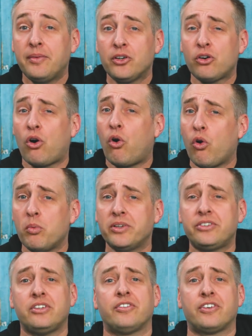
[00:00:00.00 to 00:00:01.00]
And there are a whole
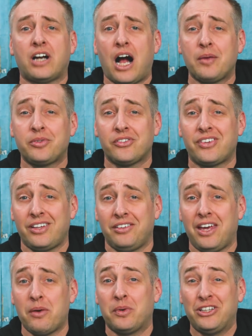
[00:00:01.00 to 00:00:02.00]
bunch of different options that you
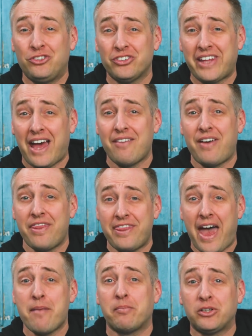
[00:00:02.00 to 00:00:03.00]
get when you just have
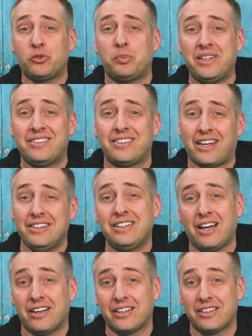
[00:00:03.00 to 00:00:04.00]
that much PCIe
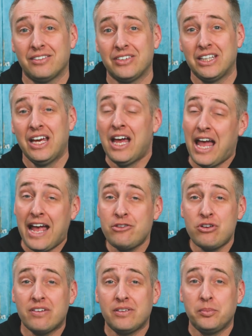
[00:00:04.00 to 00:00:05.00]
connectivity and
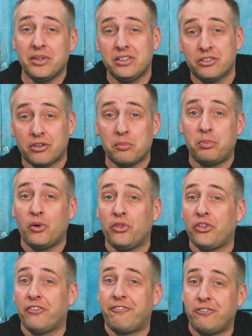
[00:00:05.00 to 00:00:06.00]
you have the ability to run
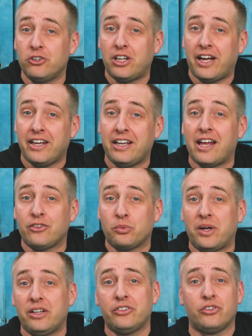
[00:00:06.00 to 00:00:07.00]
both full height as
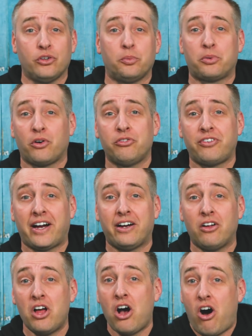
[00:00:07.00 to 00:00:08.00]
well as low
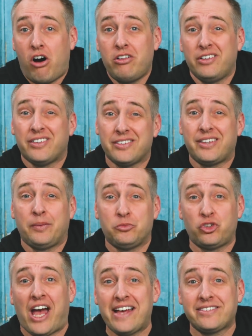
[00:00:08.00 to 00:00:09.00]
profile all on the same
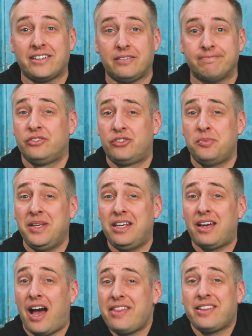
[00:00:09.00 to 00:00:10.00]
chassis to
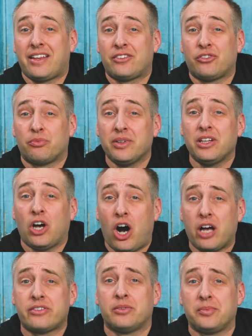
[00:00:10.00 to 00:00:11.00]
me, I think that's a really
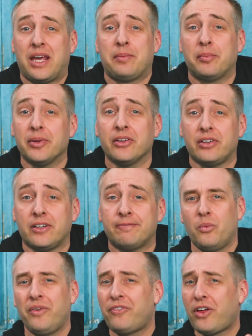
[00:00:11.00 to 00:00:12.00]
awesome capability.
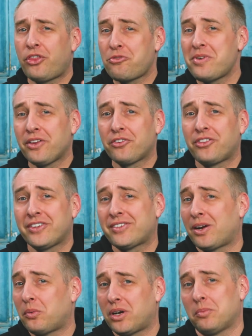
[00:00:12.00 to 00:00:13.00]
We've three other things
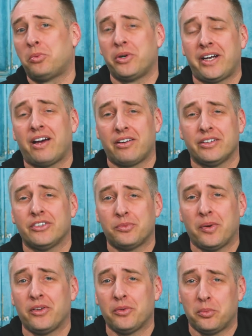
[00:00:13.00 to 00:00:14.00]
that I want to point out on this
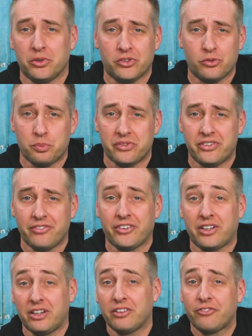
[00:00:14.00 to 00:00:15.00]
motherboard specifically.